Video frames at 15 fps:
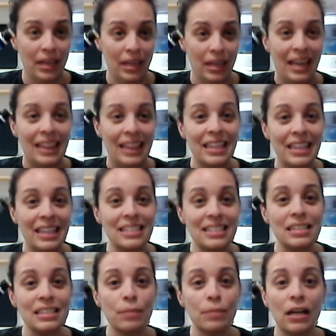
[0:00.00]
This is
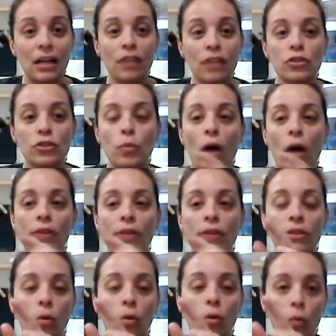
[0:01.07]
because you want the
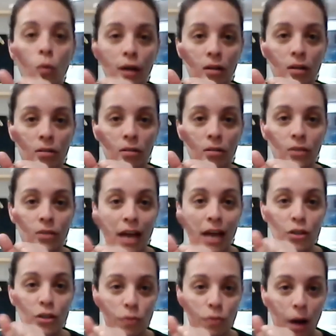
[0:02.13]
oil, that
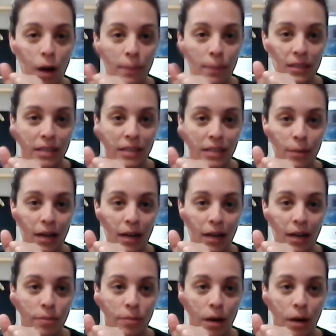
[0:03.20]
drop that's coming out of the
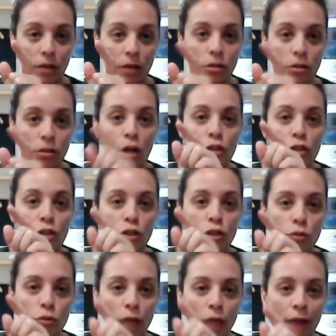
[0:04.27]
bottle, to
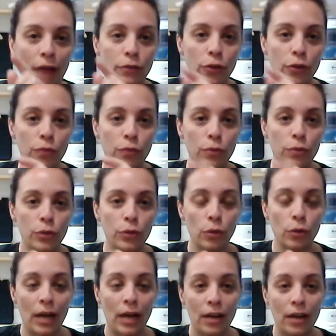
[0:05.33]
travel through your
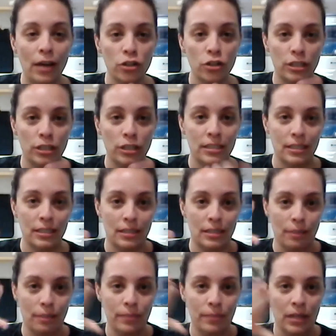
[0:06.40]
energy system
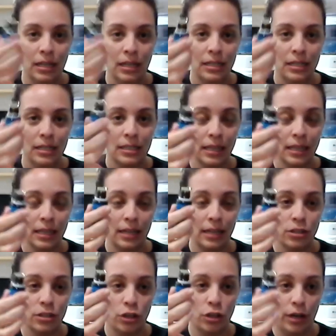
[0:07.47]
to land into
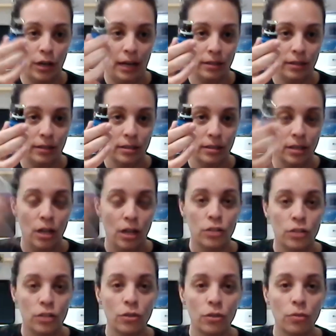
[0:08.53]
your hand.
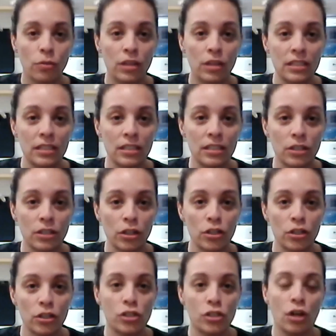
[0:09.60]
So this is going to
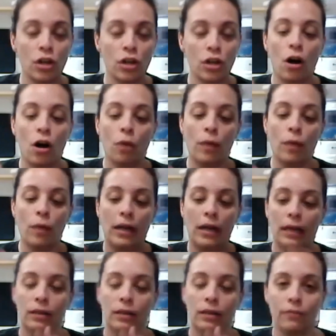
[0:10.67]
start already.
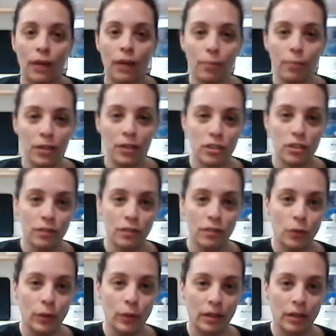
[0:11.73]
The vibration of the
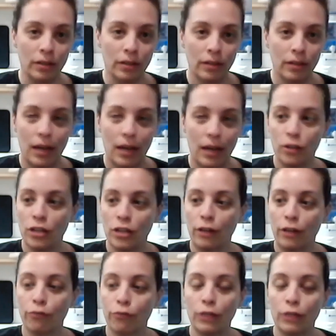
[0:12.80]
oil, energetic
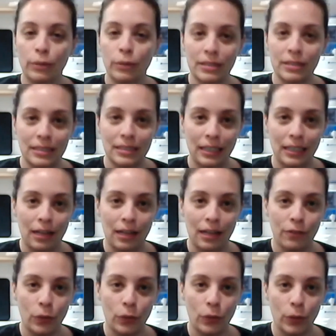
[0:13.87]
frequency of the
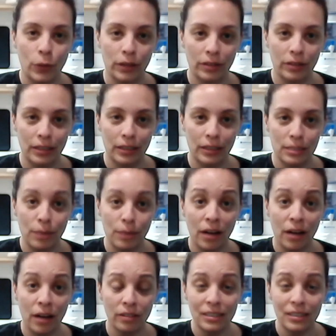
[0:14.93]
oil in this
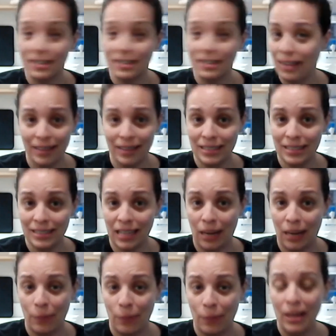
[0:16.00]
bottle is not the same
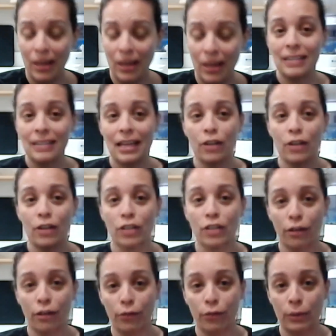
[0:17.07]
as the energetic
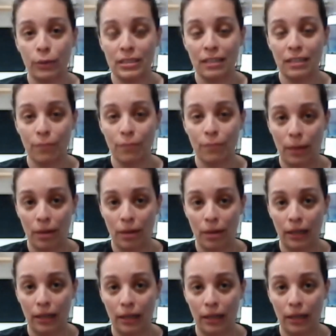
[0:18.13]
frequency of my body.